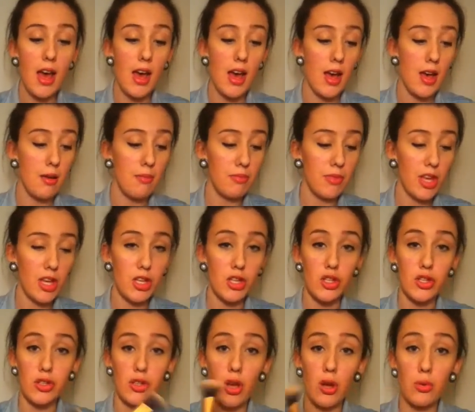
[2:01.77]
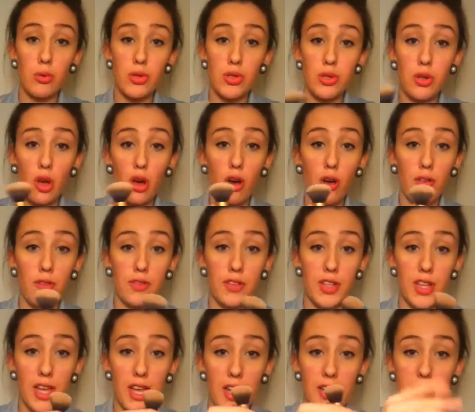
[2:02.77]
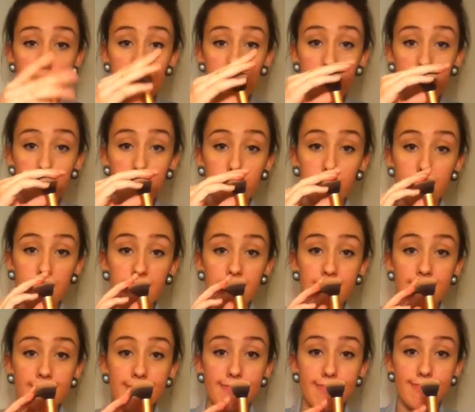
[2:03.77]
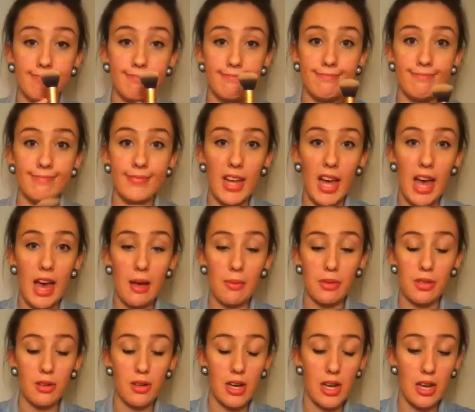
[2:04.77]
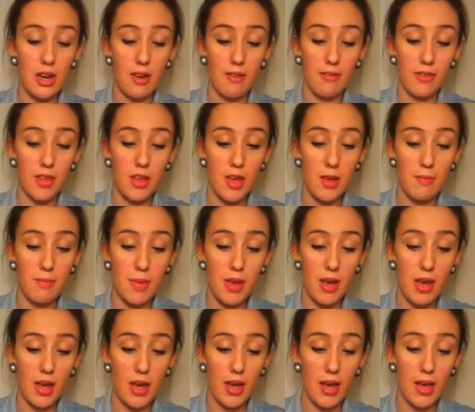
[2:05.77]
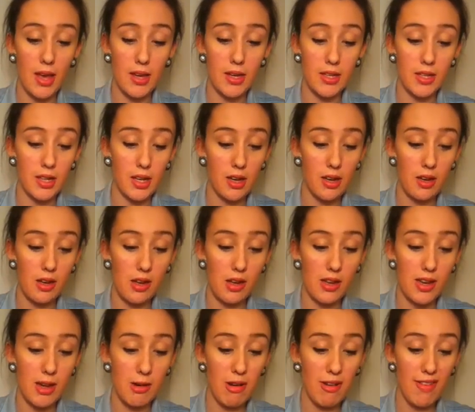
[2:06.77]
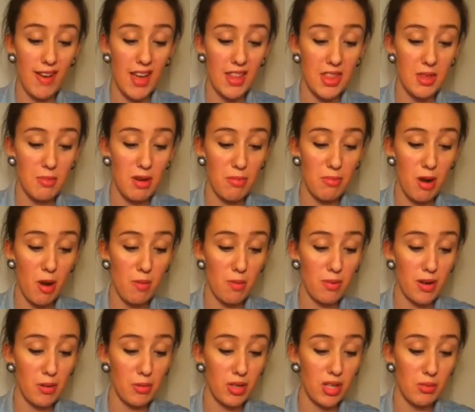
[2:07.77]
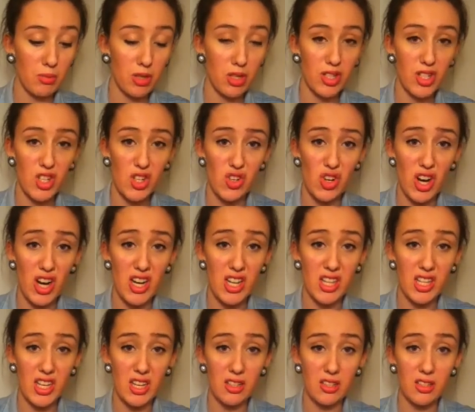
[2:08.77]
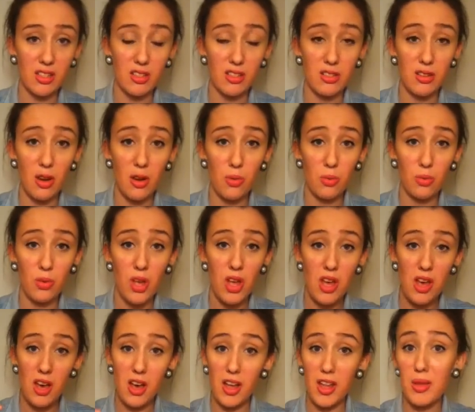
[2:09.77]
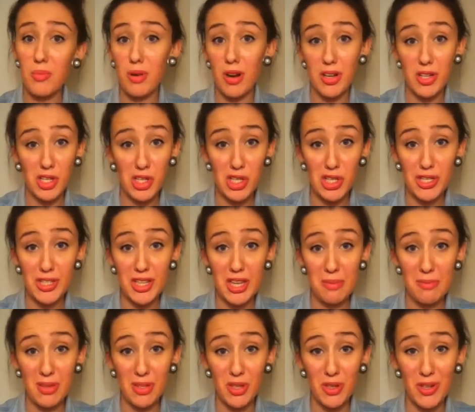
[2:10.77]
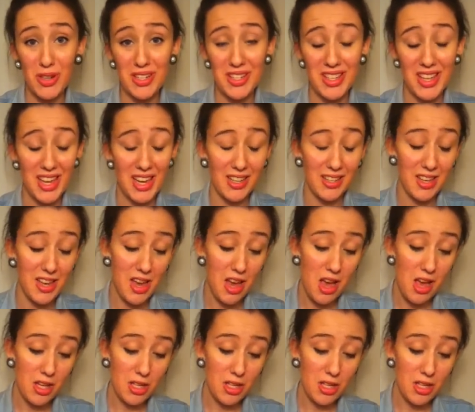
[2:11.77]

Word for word: Um, they're so soft, these. Mm, absolutely love them. And now I've had them, I probably wouldn't want to try anything else because no other brushes just seem as good as these.